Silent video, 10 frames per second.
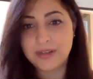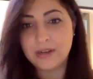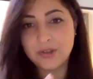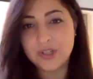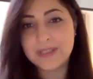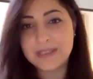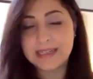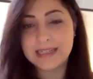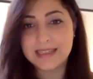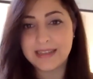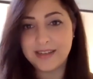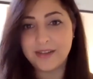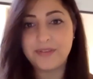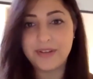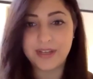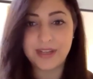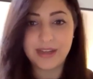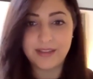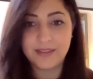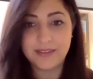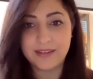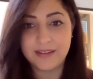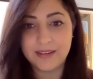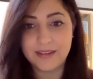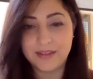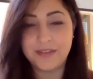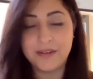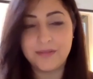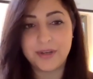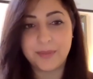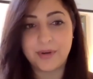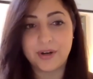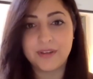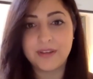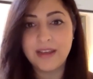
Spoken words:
logistic is the delivery and the delivery part.